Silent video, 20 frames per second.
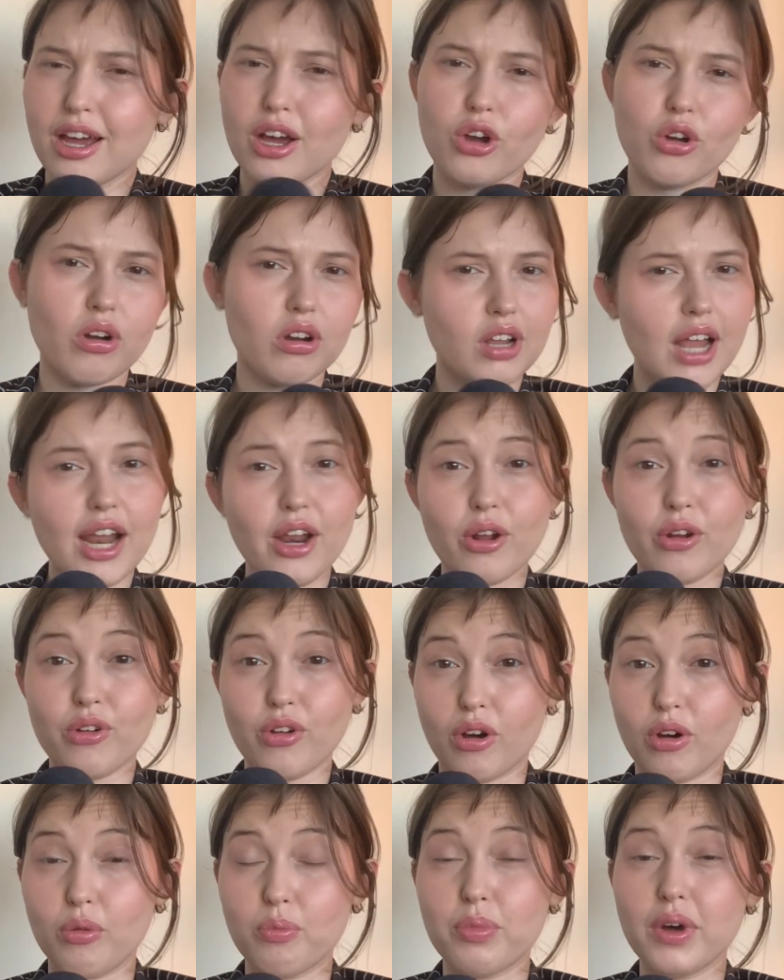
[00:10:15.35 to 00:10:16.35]
Girl, I don't
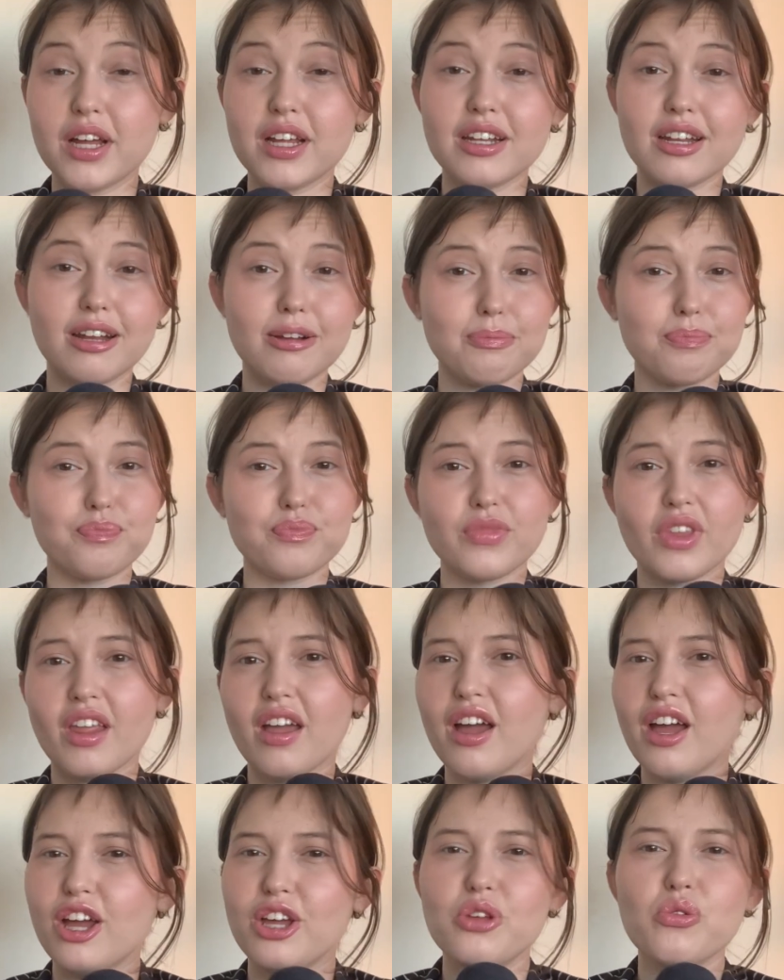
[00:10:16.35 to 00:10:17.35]
know, but
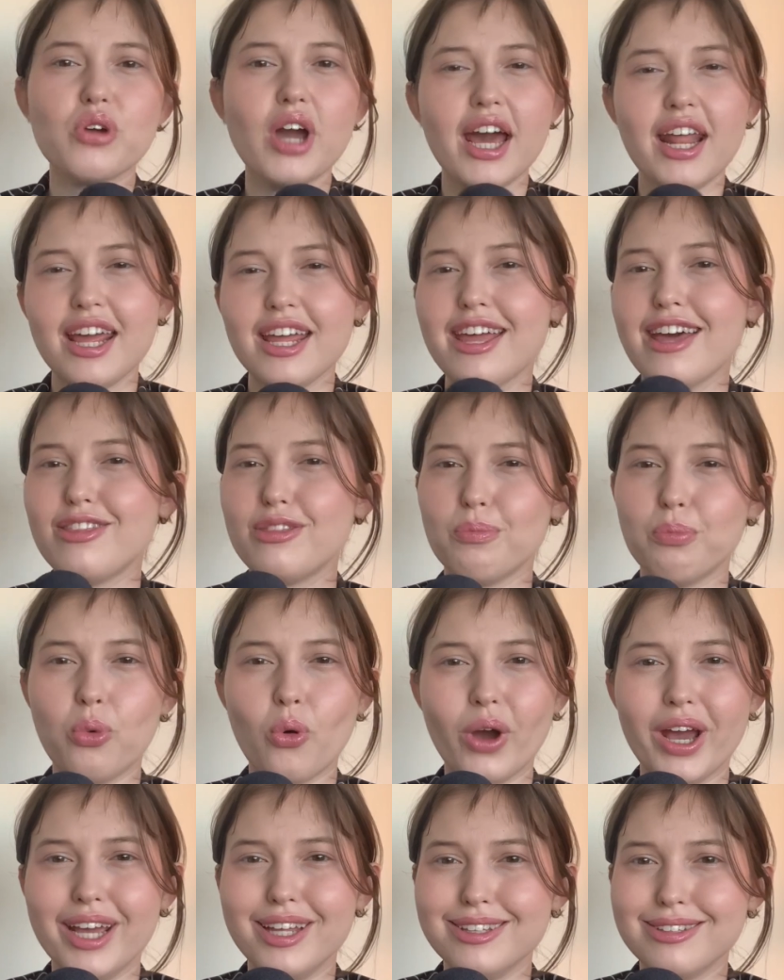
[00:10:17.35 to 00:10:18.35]
you kind of get the
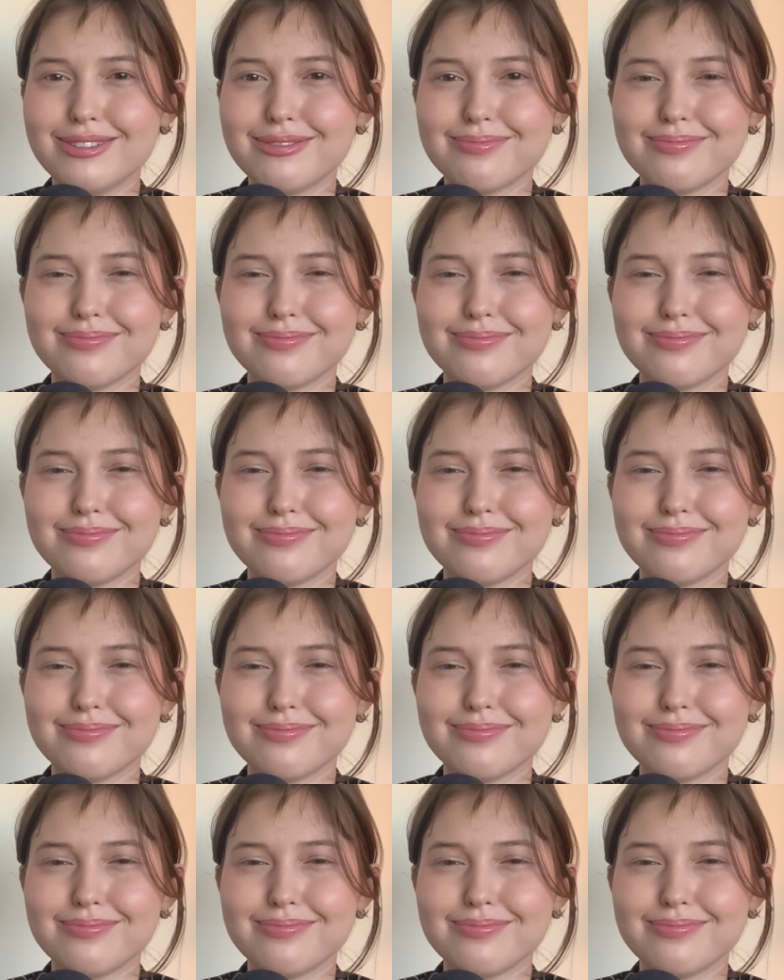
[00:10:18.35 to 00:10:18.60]
point